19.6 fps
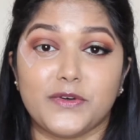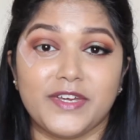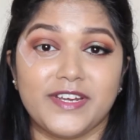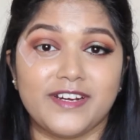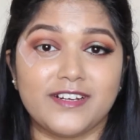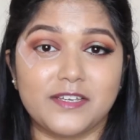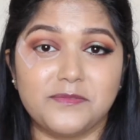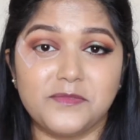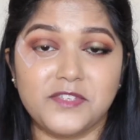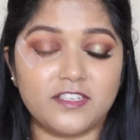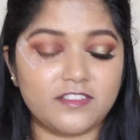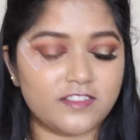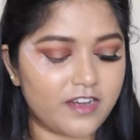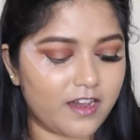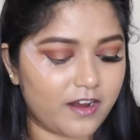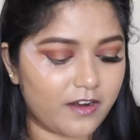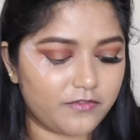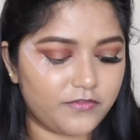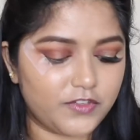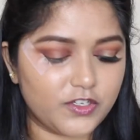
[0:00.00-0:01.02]
So here comes the
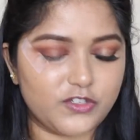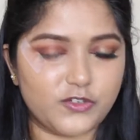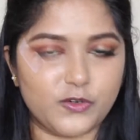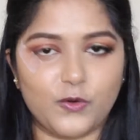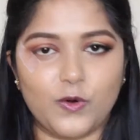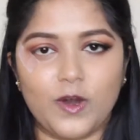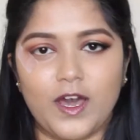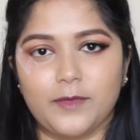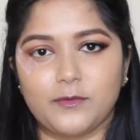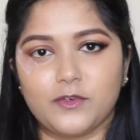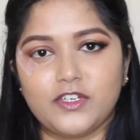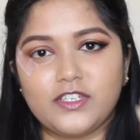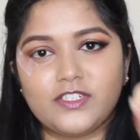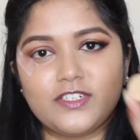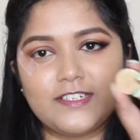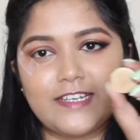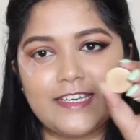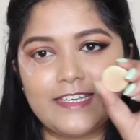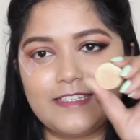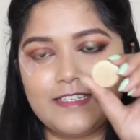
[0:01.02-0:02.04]
star of the show. I'm going
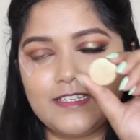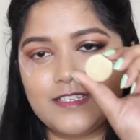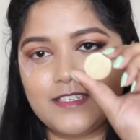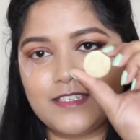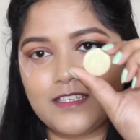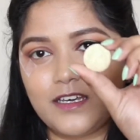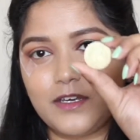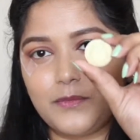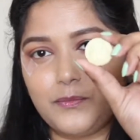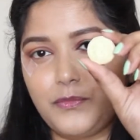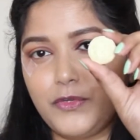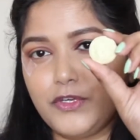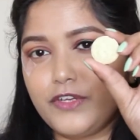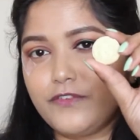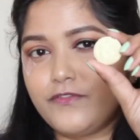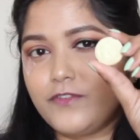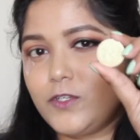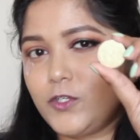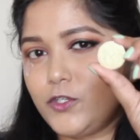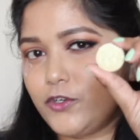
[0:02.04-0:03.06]
to take this
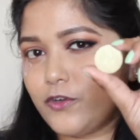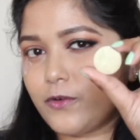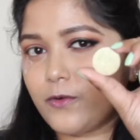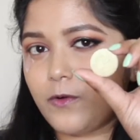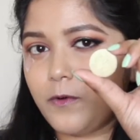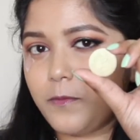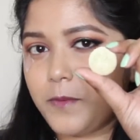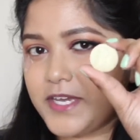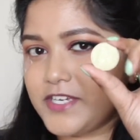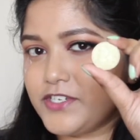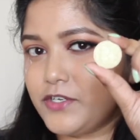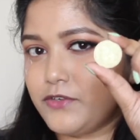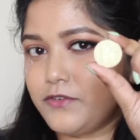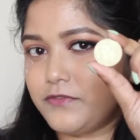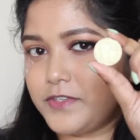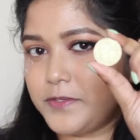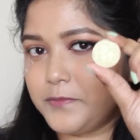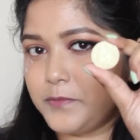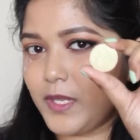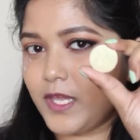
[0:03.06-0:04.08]
beautiful duochrome
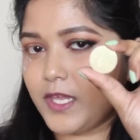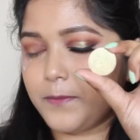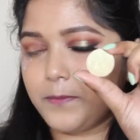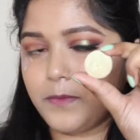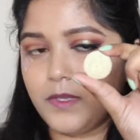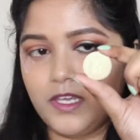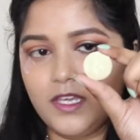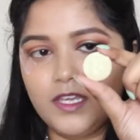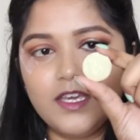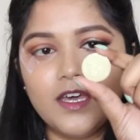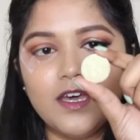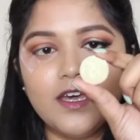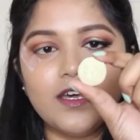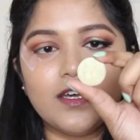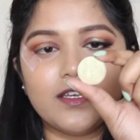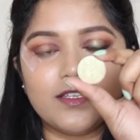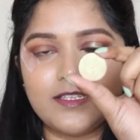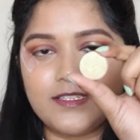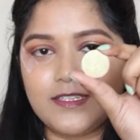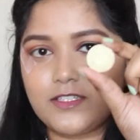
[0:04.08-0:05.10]
eyeshadow from Makeup Geek.
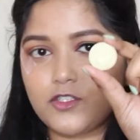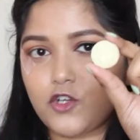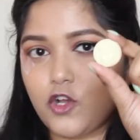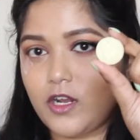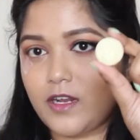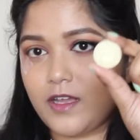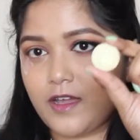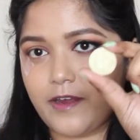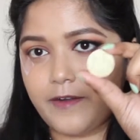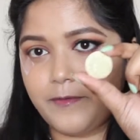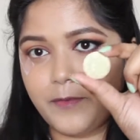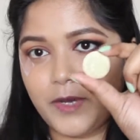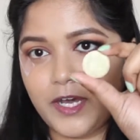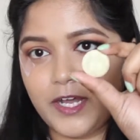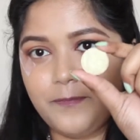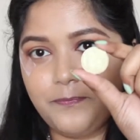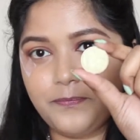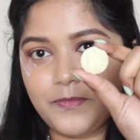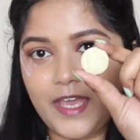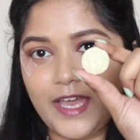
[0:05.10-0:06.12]
This is called
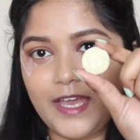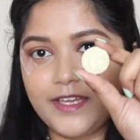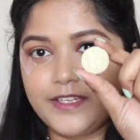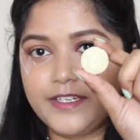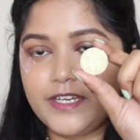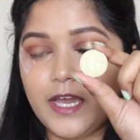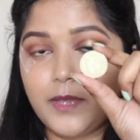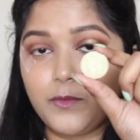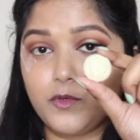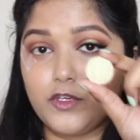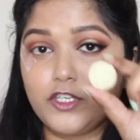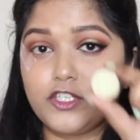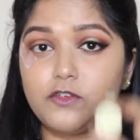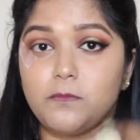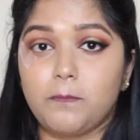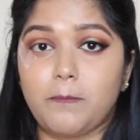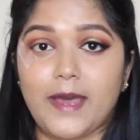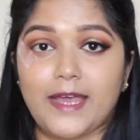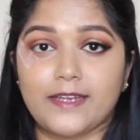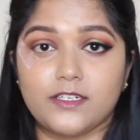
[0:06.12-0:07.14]
Karma, and I'm going
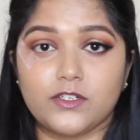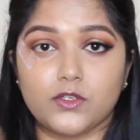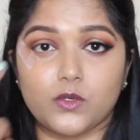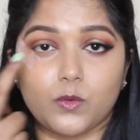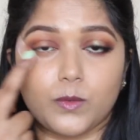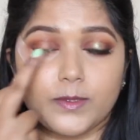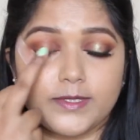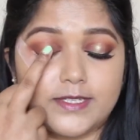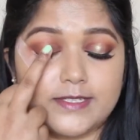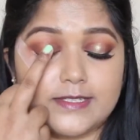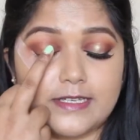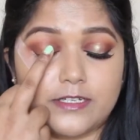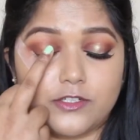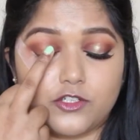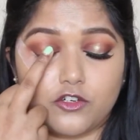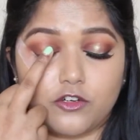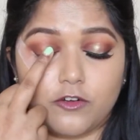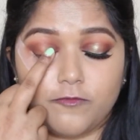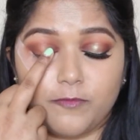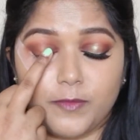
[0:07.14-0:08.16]
to pat it over the
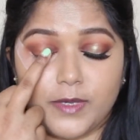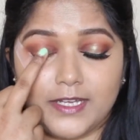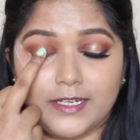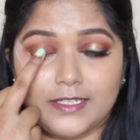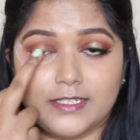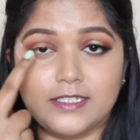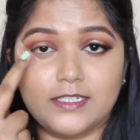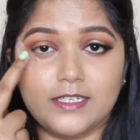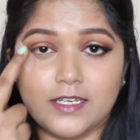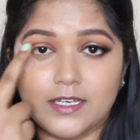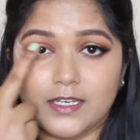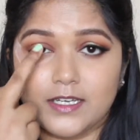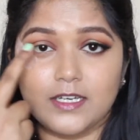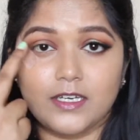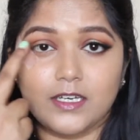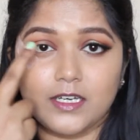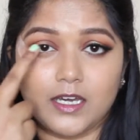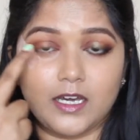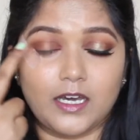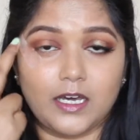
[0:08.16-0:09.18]
center of my lid
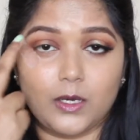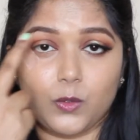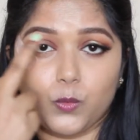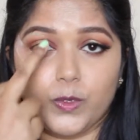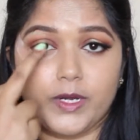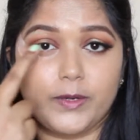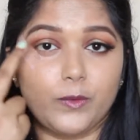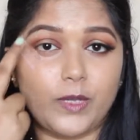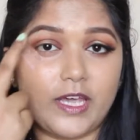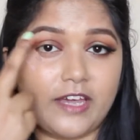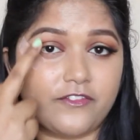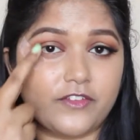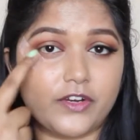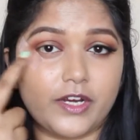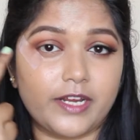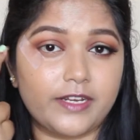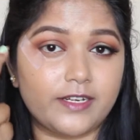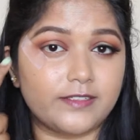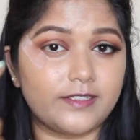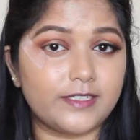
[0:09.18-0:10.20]
where we have
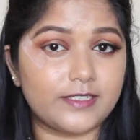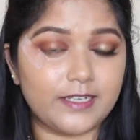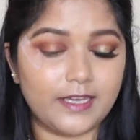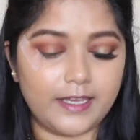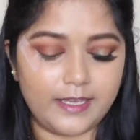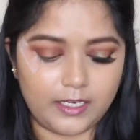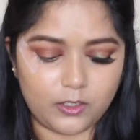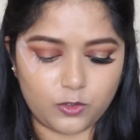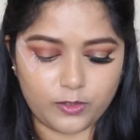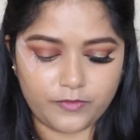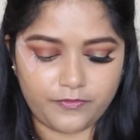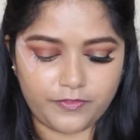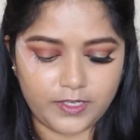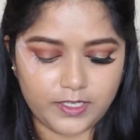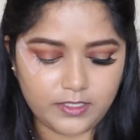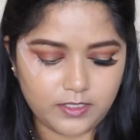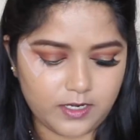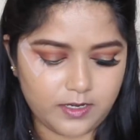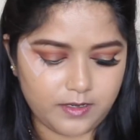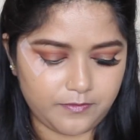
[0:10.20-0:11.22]
created that halo
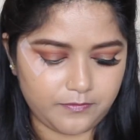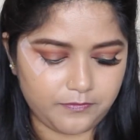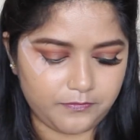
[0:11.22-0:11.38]
effect.